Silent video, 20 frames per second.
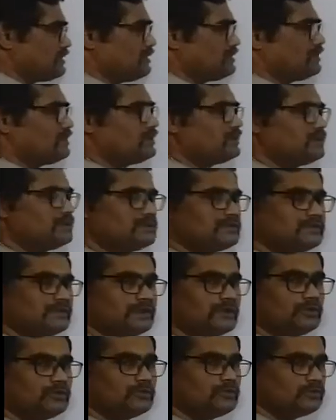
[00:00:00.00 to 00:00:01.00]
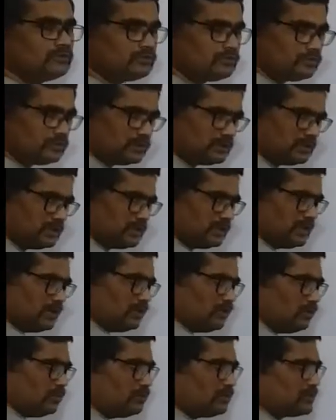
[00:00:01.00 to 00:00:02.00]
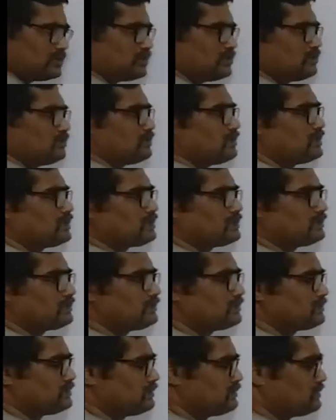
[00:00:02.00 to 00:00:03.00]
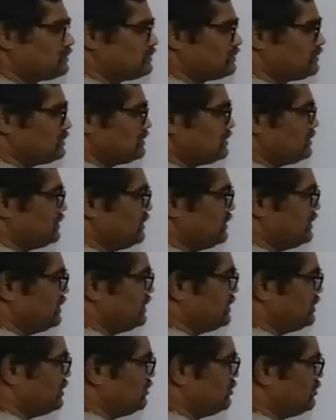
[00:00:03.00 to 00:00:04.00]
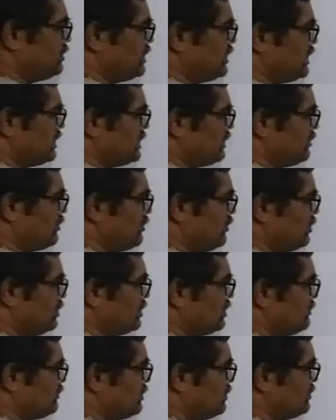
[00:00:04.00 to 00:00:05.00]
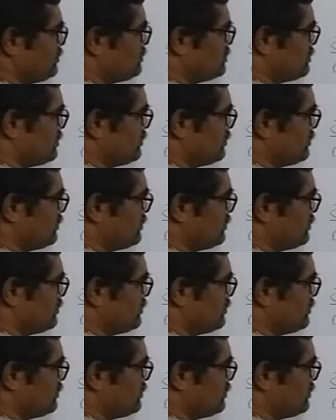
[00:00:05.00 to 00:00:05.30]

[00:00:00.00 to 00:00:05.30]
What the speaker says: rewrite this value in the opposite order. Then you will be getting all the values